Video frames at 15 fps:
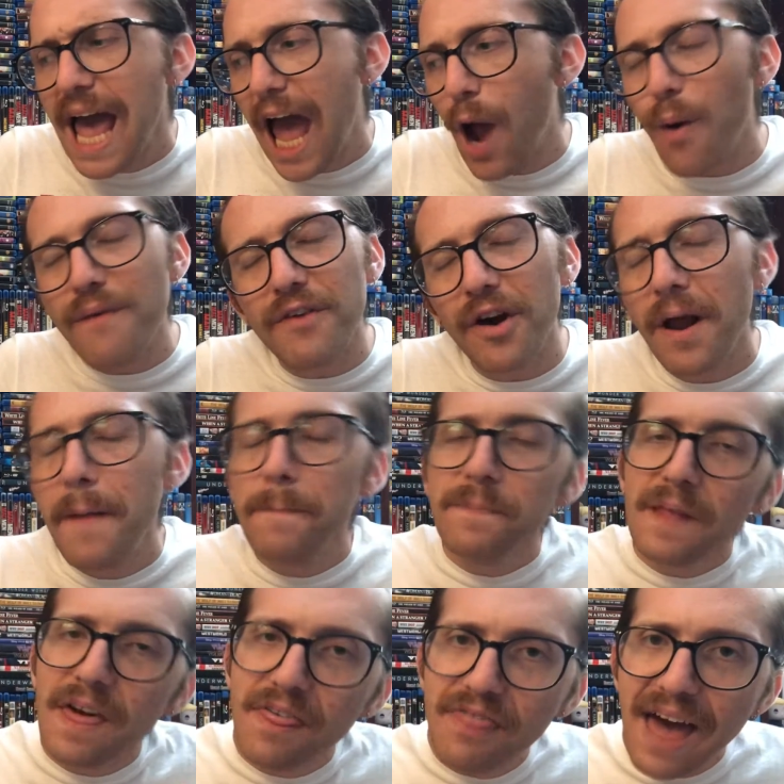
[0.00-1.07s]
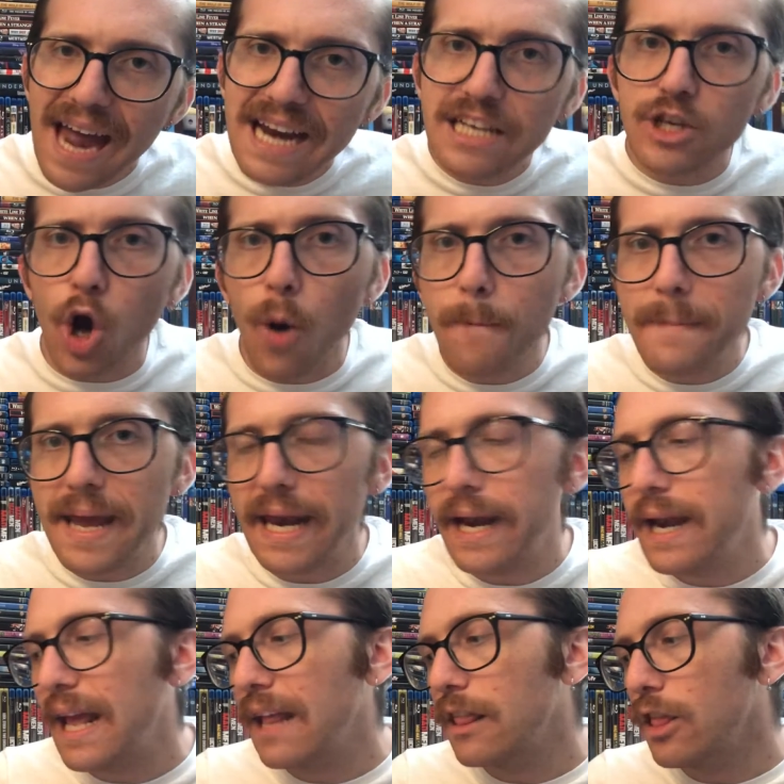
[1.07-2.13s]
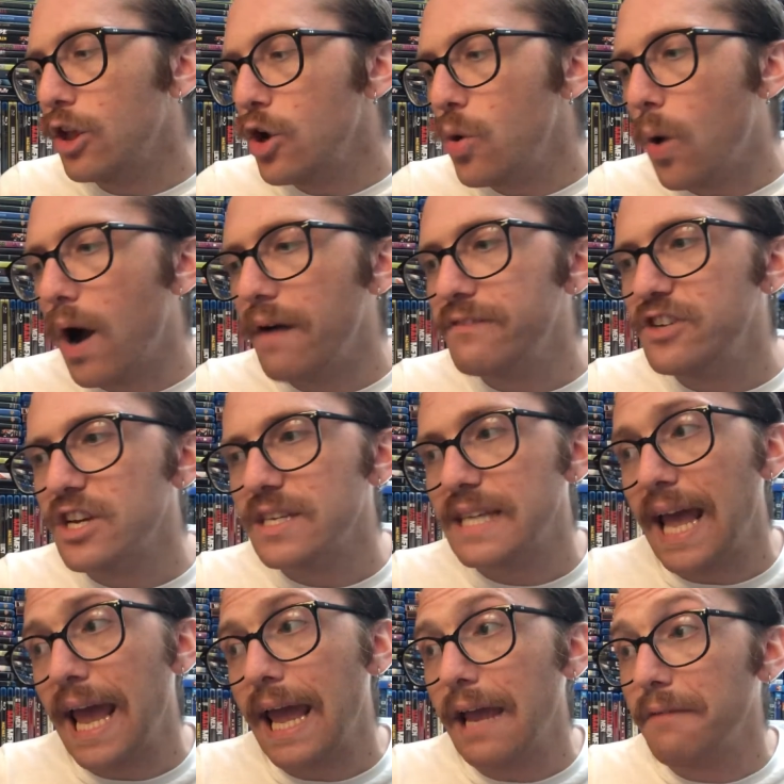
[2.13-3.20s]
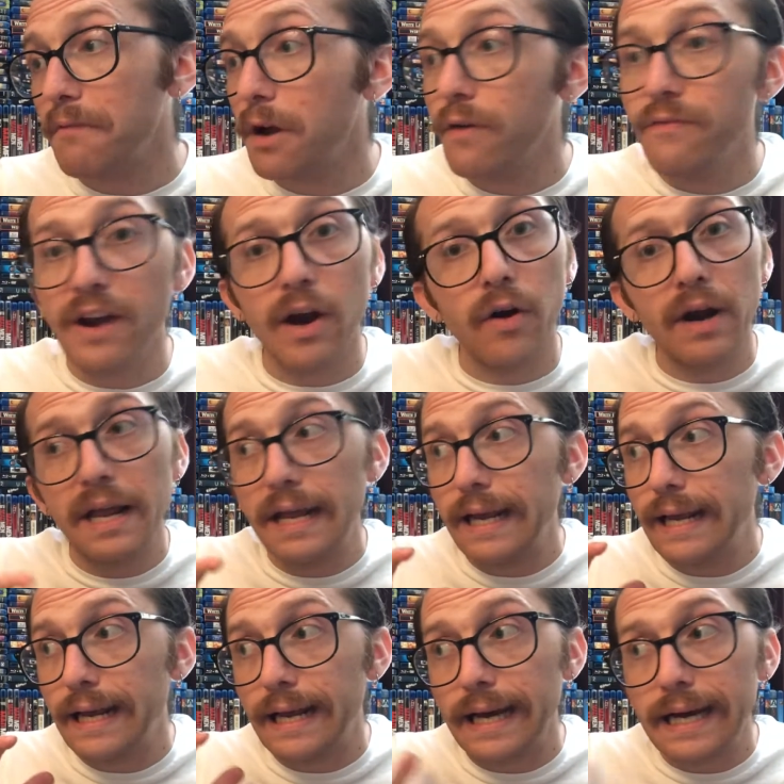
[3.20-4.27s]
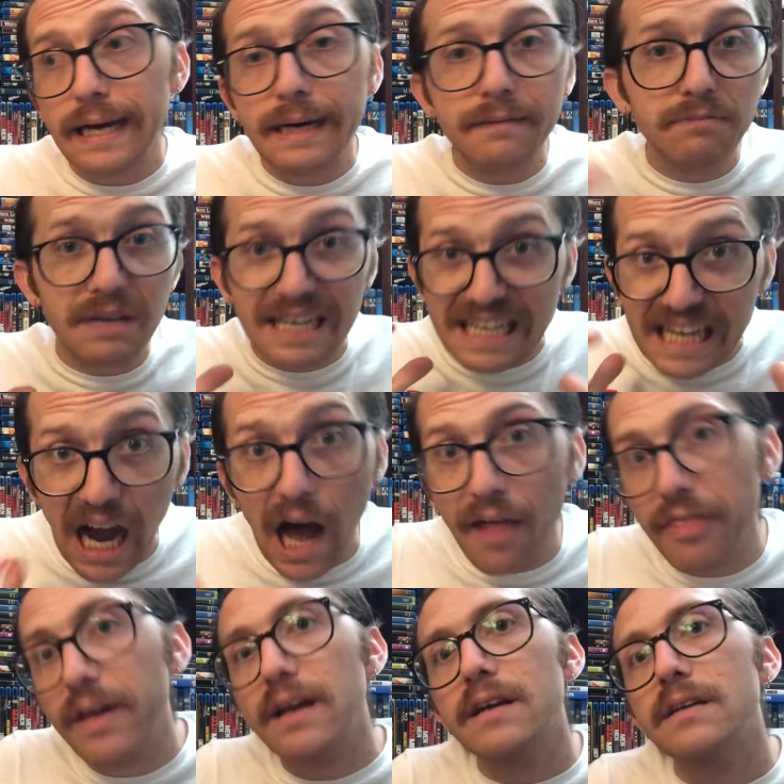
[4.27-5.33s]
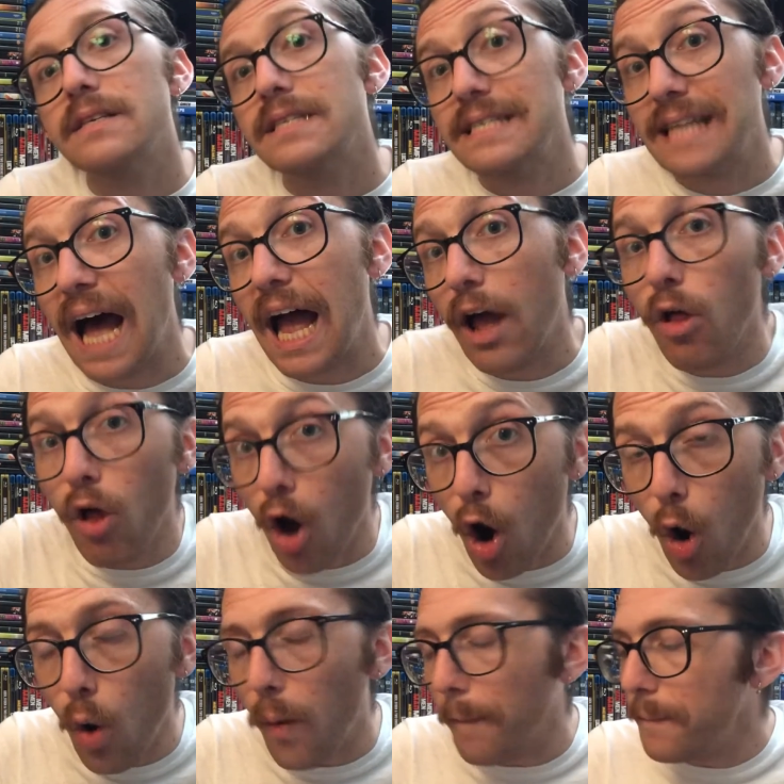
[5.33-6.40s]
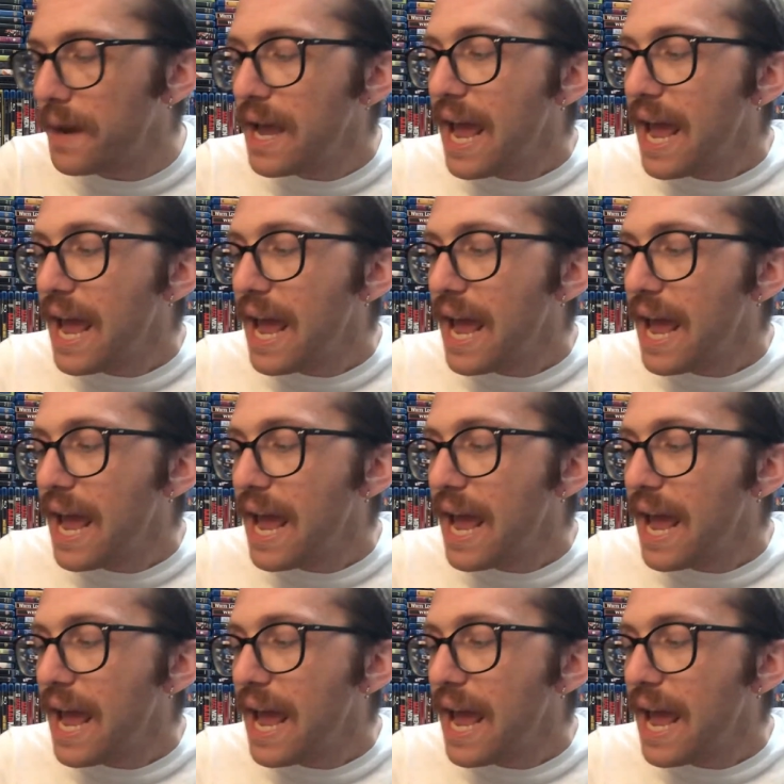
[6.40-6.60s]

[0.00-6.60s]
However, that is omitted in lieu of just a very gothic style home.